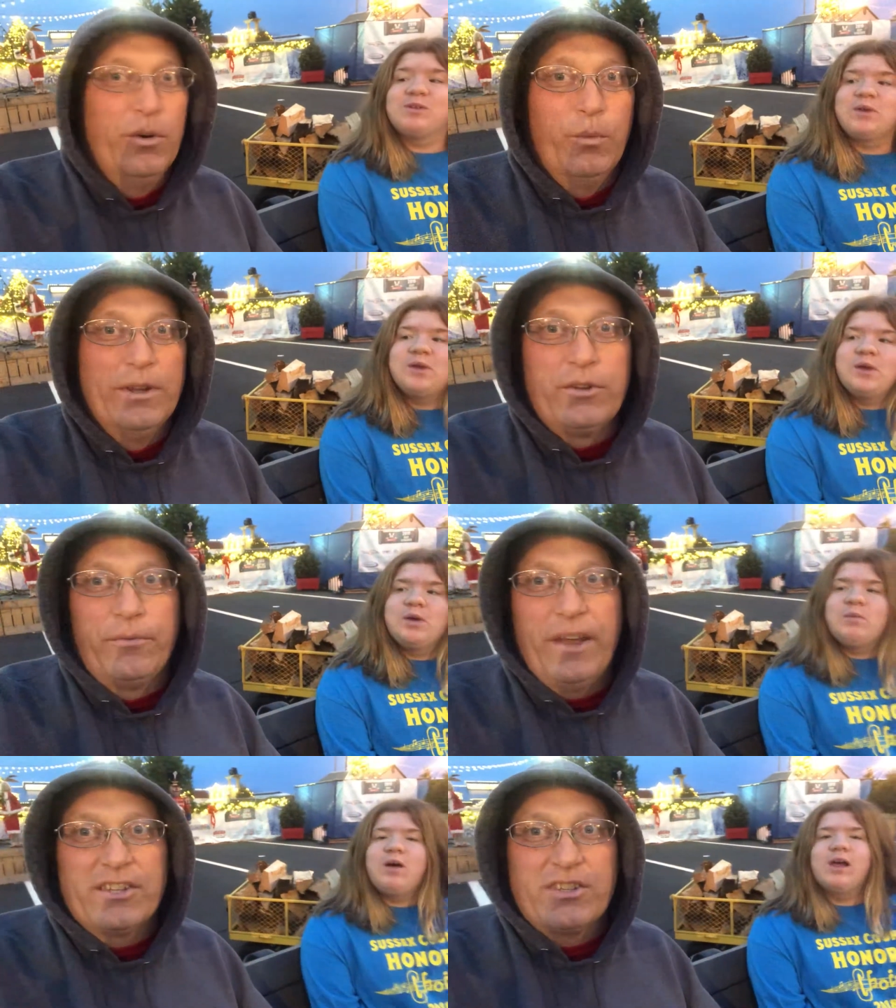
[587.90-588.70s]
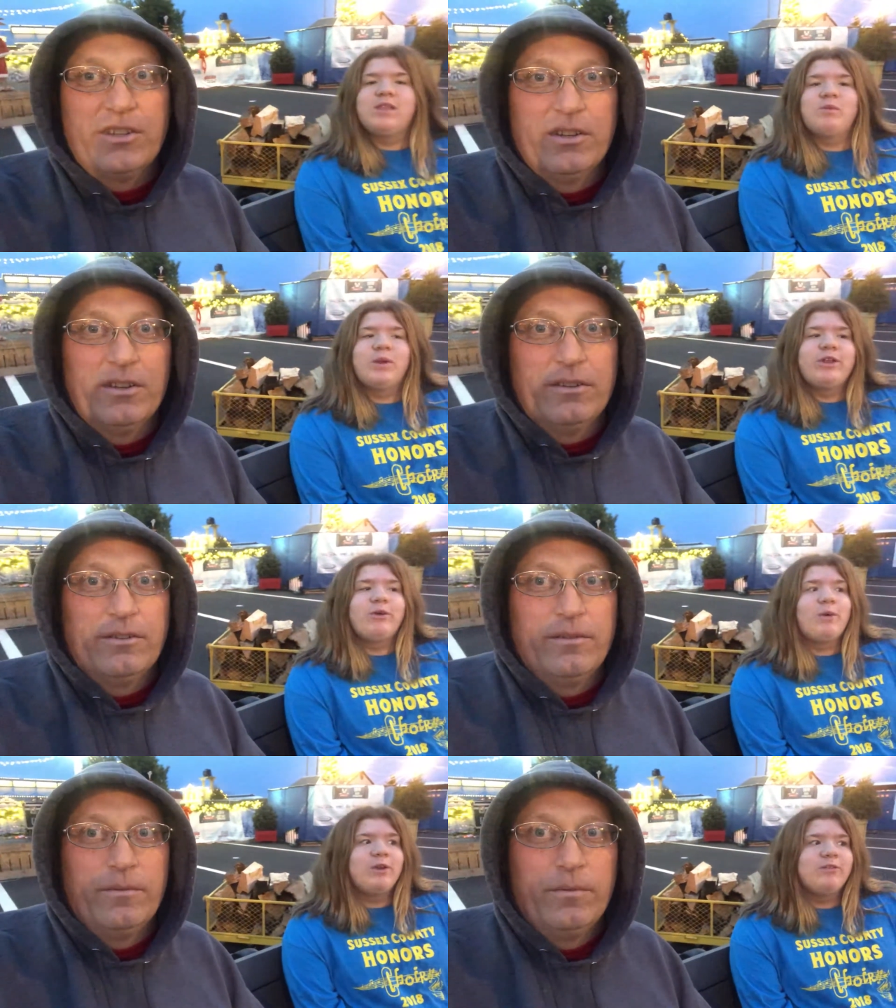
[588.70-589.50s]
Speaker 1: Winterfest. Winterfest. Oh, it's
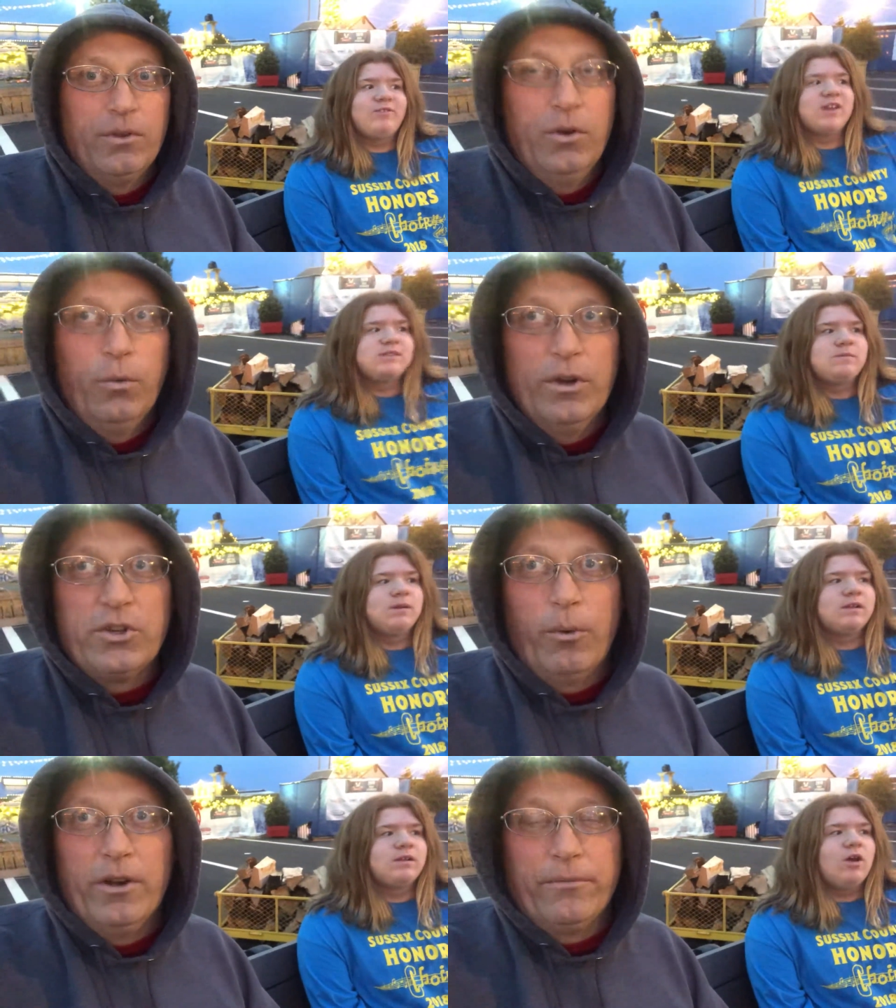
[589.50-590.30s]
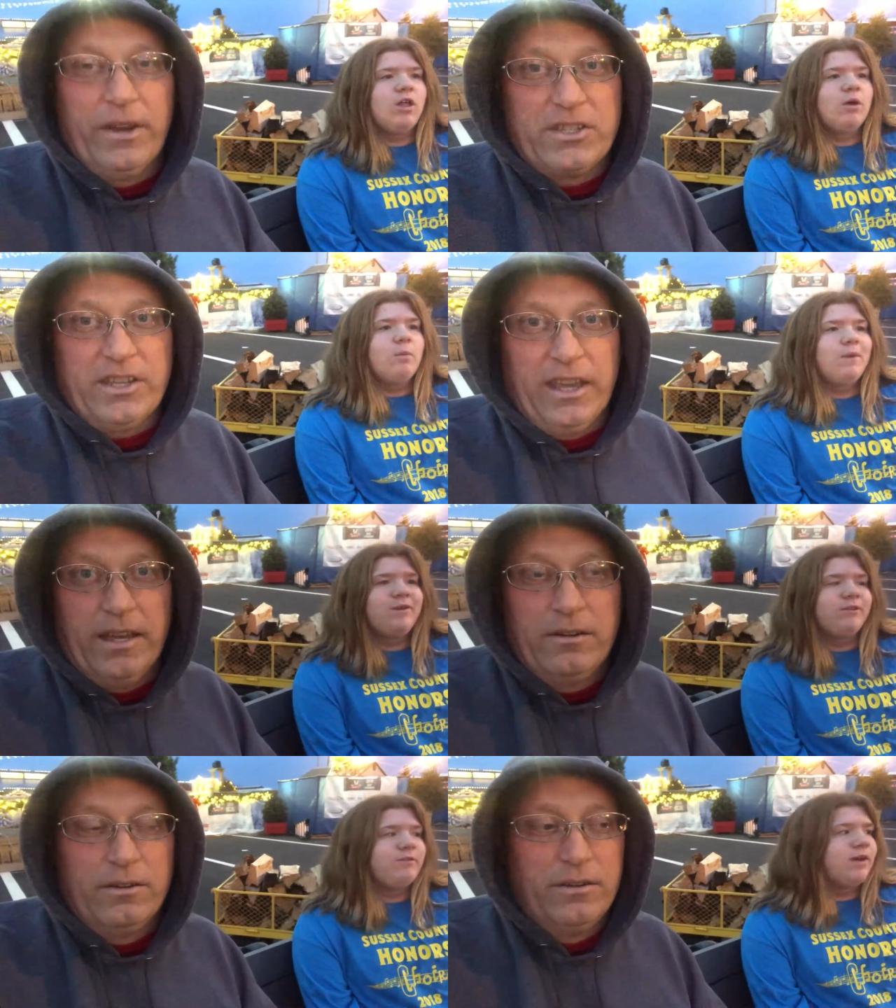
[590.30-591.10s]
Winter Wonderfest. Winter Wonderfest
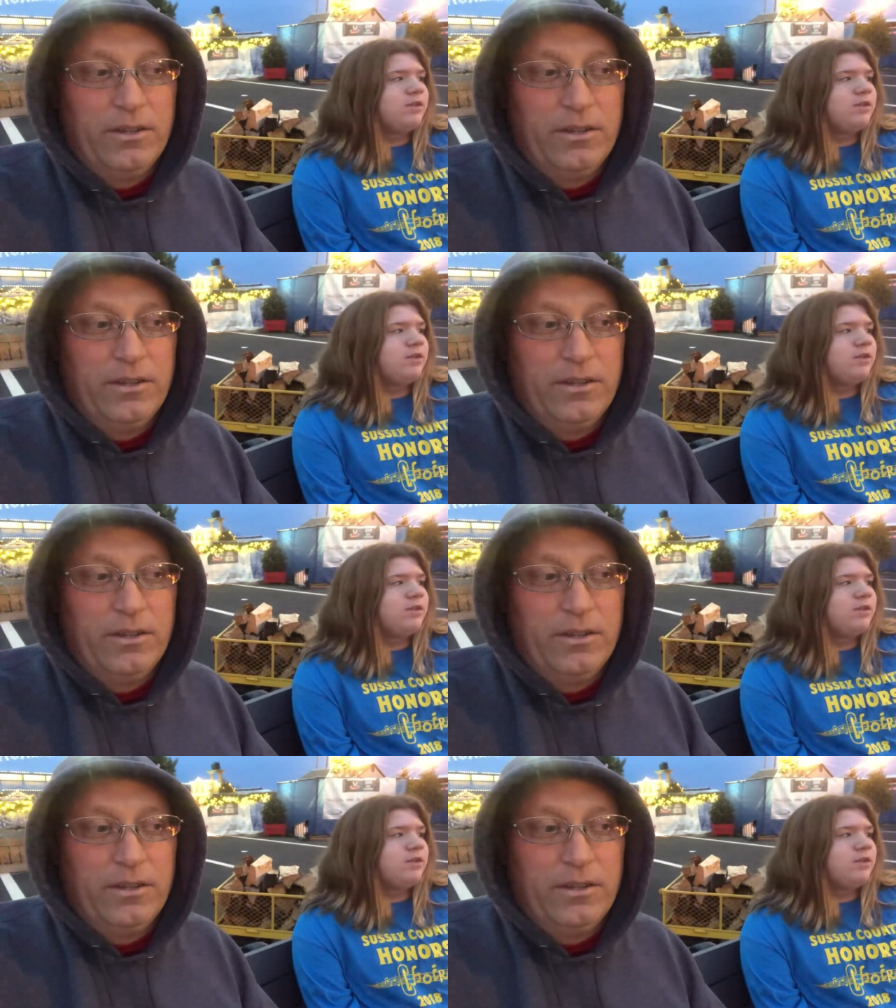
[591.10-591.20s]
again.